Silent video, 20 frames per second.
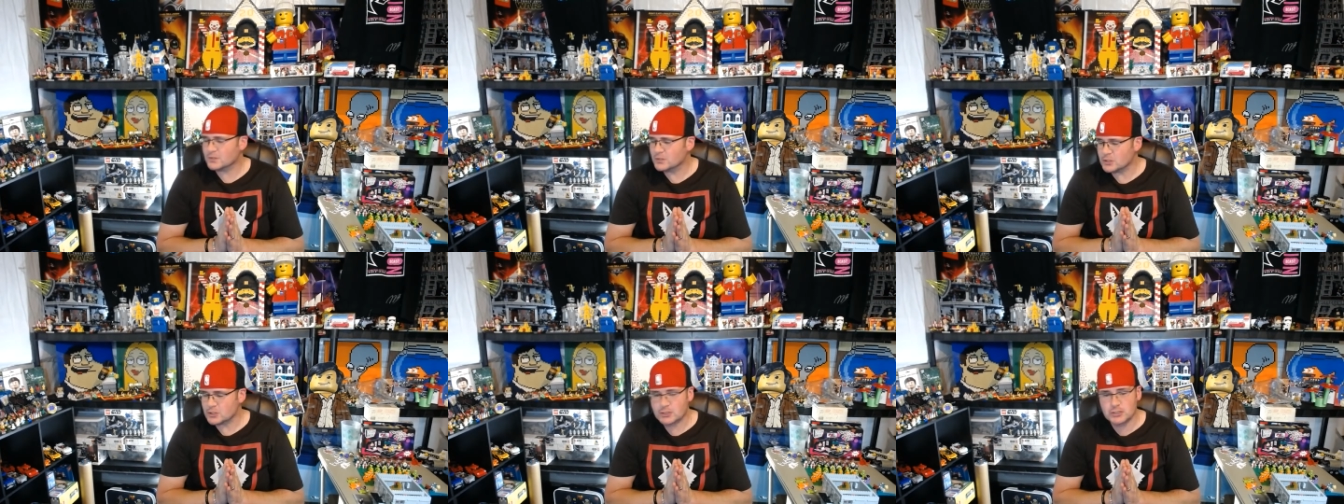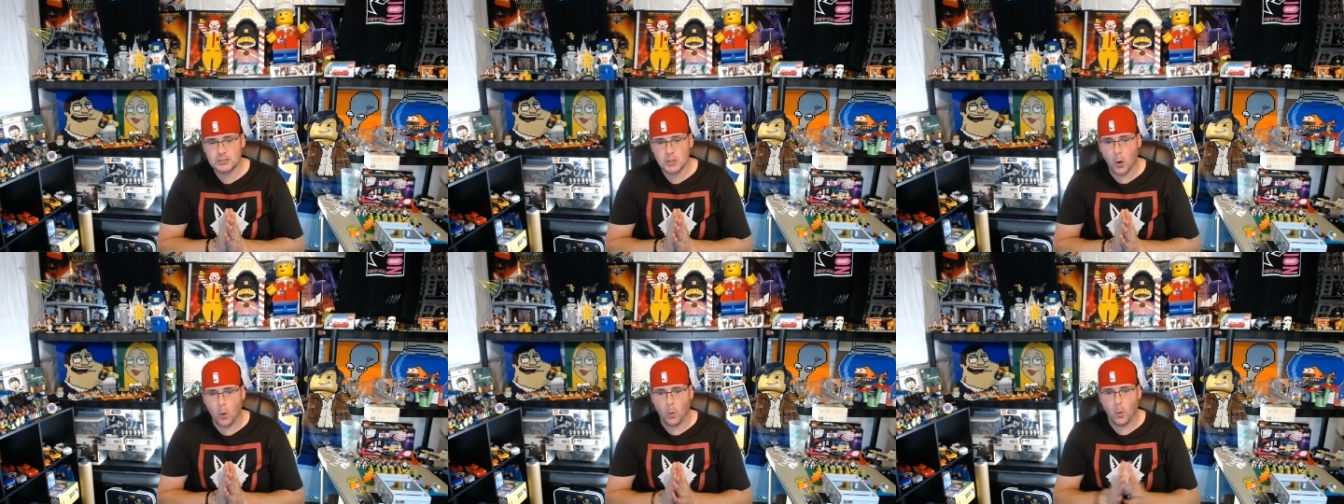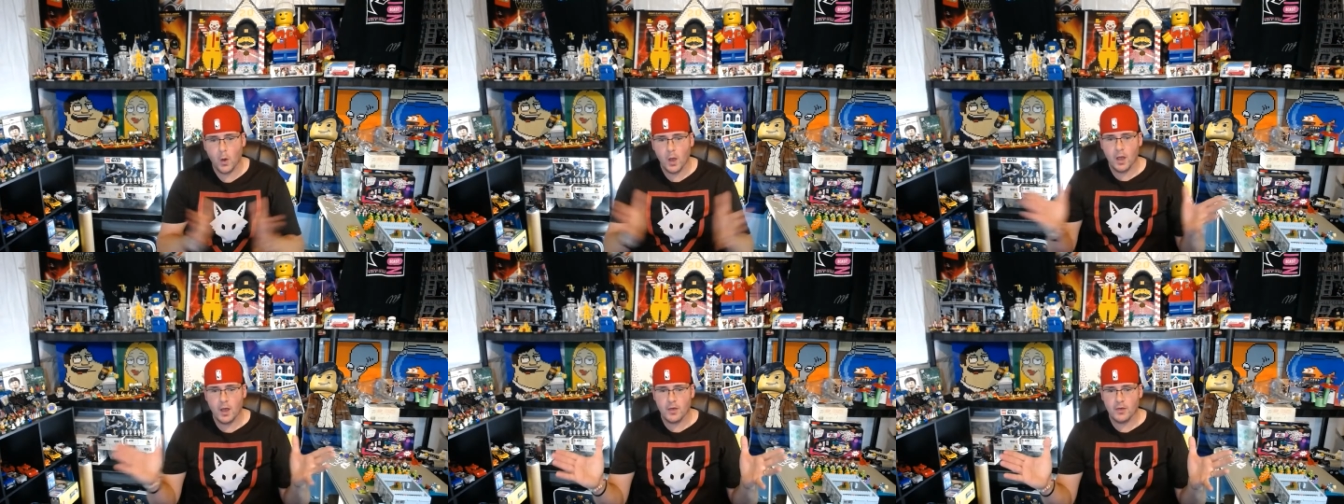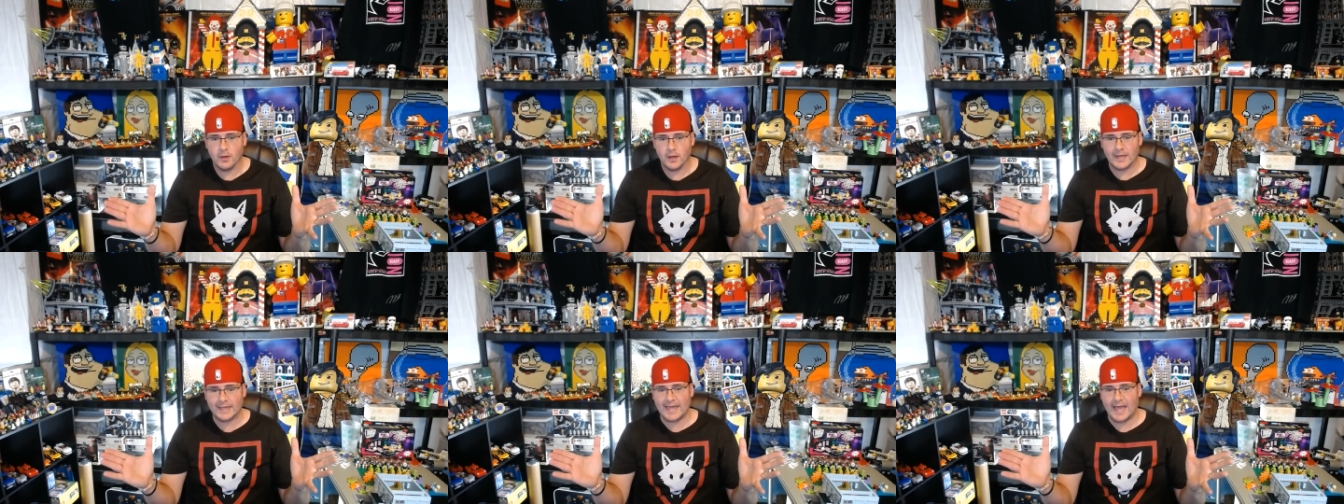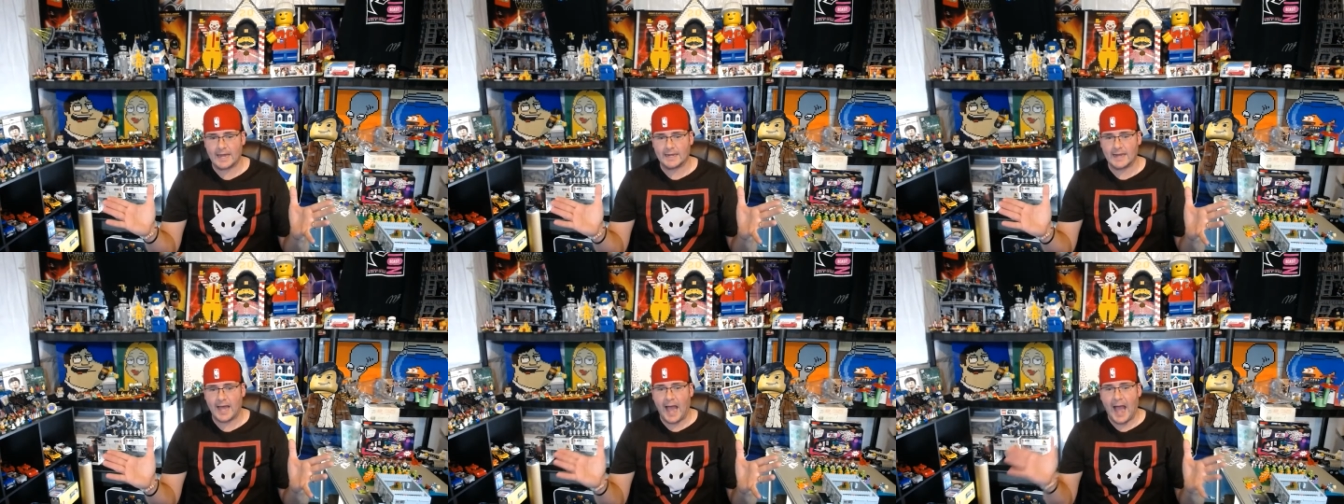So,
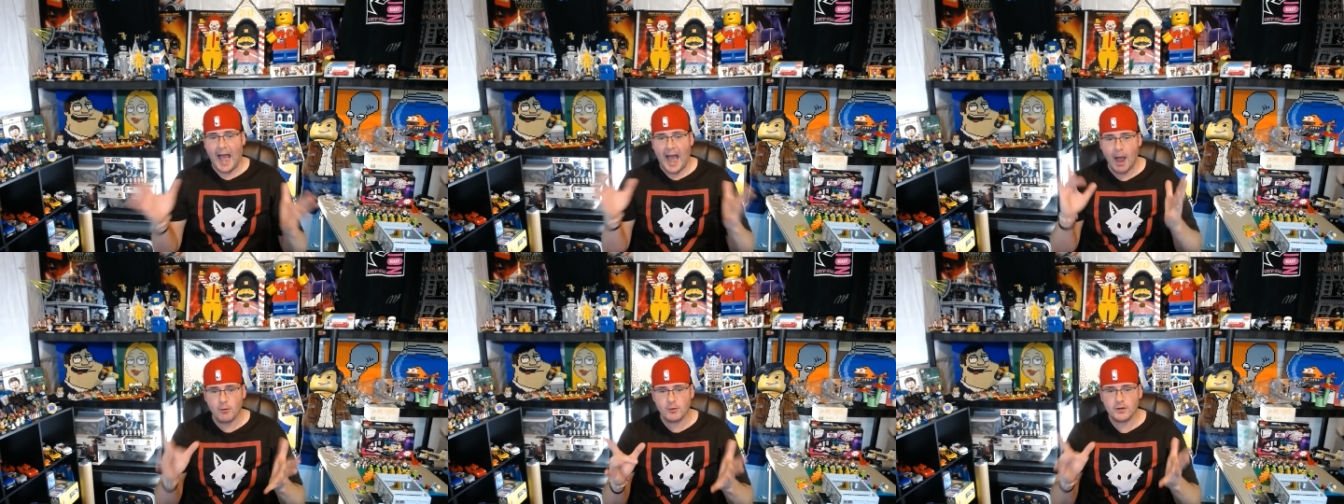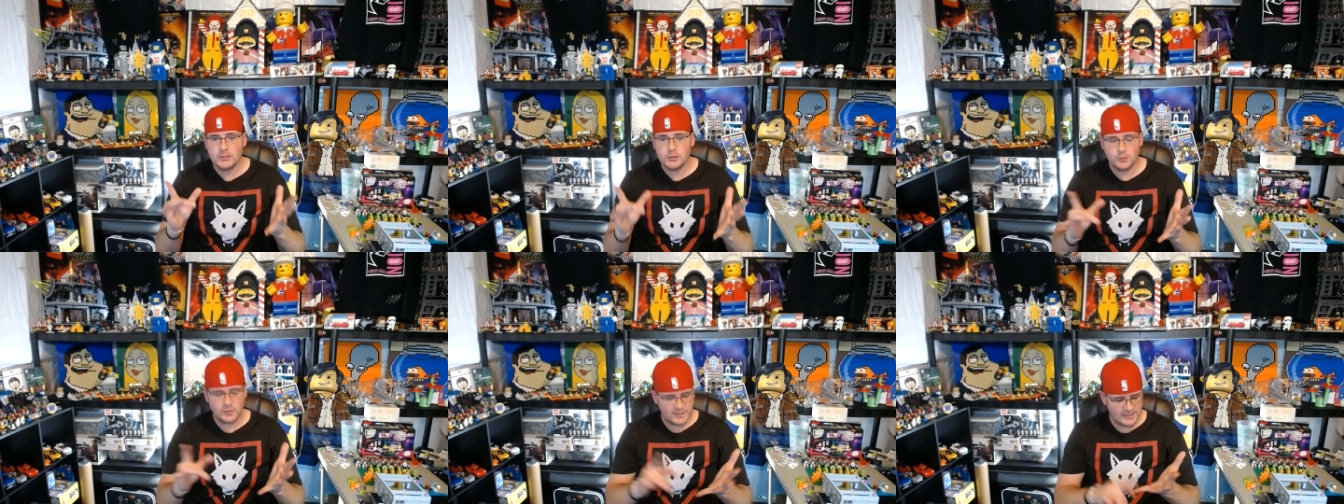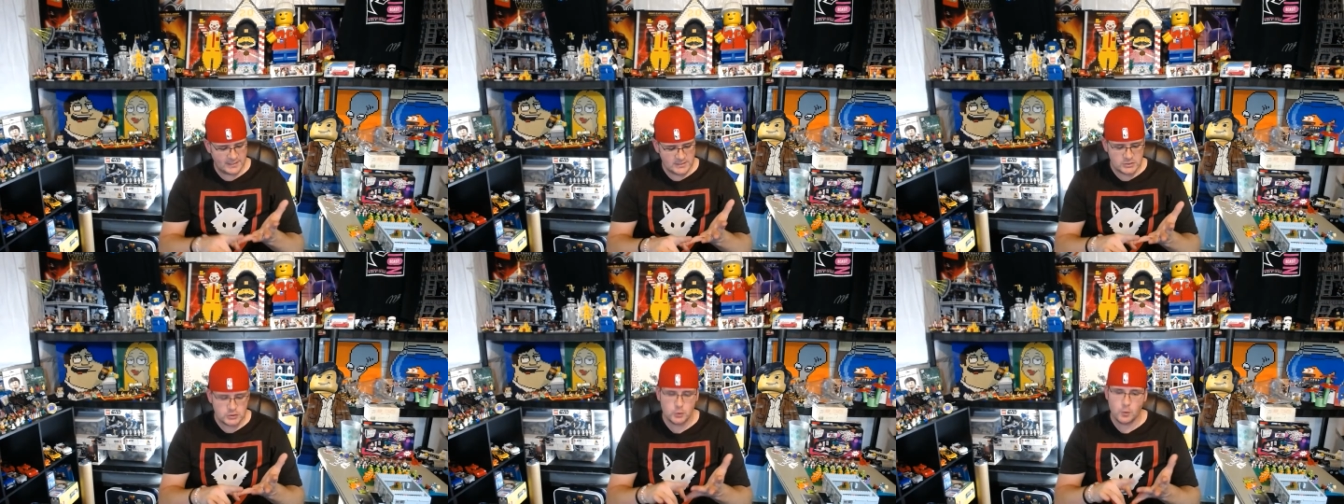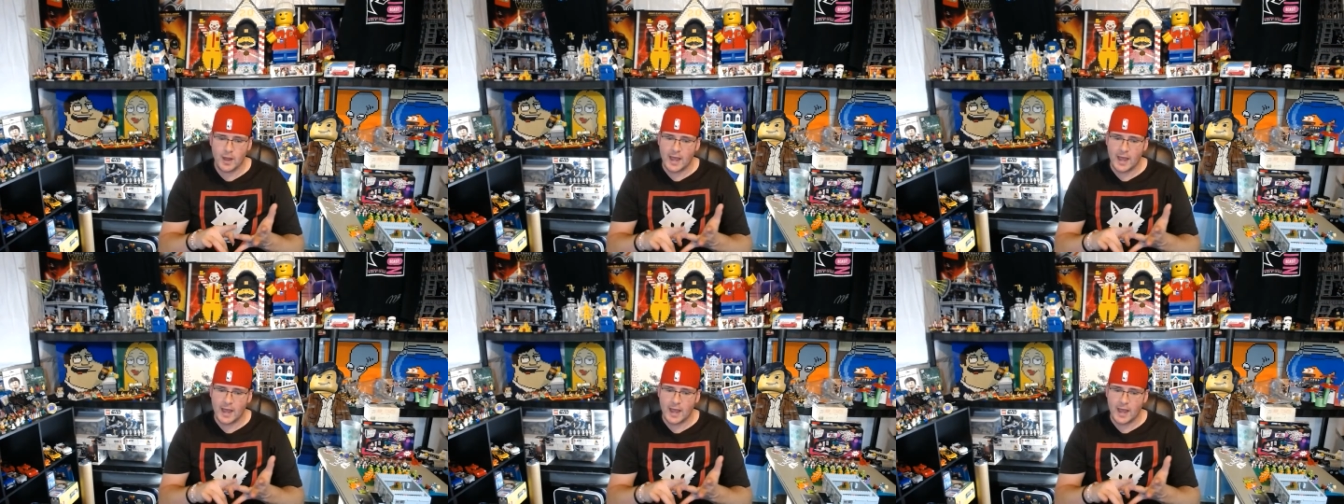again, how can you get into,